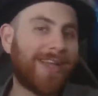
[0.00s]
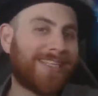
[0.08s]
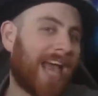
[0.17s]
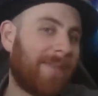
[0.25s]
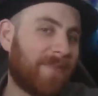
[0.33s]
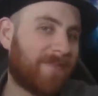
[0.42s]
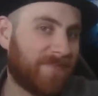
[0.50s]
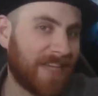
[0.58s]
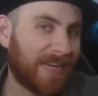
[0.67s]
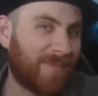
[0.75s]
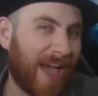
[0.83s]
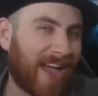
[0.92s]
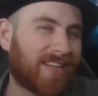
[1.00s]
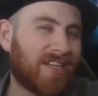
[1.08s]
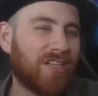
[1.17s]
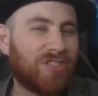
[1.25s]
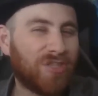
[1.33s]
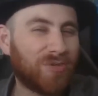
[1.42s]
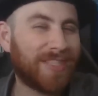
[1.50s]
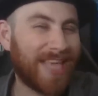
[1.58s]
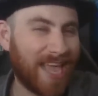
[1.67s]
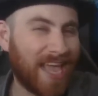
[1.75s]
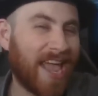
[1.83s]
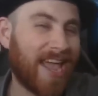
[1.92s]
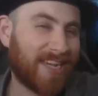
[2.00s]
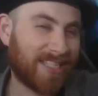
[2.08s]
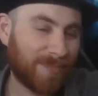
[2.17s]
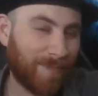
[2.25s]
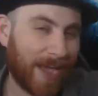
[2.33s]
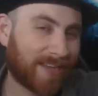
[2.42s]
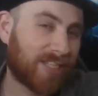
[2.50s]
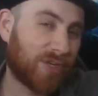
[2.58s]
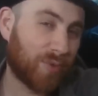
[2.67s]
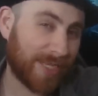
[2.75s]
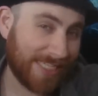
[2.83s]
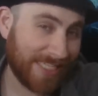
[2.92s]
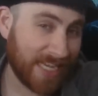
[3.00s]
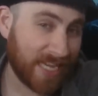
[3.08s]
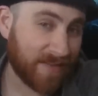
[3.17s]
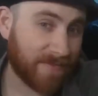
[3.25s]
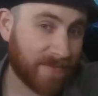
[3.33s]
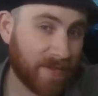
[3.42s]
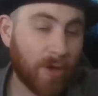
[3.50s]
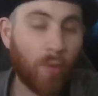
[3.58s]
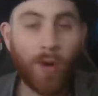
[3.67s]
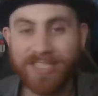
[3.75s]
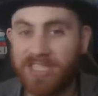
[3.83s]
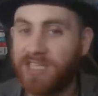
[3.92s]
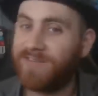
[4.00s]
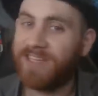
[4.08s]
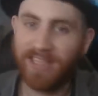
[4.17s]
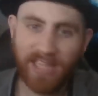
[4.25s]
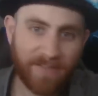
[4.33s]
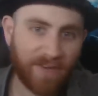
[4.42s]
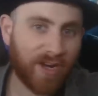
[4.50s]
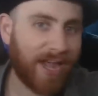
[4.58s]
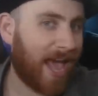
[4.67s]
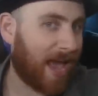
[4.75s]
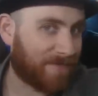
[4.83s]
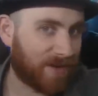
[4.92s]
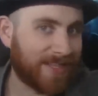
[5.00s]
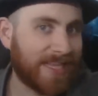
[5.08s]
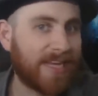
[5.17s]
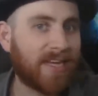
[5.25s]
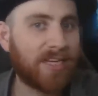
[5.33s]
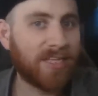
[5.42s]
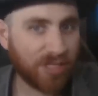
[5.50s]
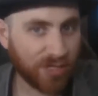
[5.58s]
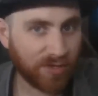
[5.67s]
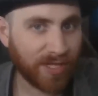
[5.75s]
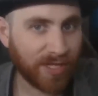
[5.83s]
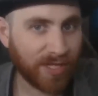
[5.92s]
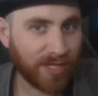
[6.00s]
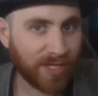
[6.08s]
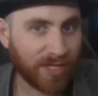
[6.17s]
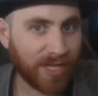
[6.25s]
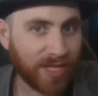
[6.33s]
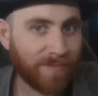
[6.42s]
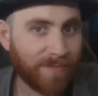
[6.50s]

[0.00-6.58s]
type of feedback do they expect to receive once you've delivered everything to them? This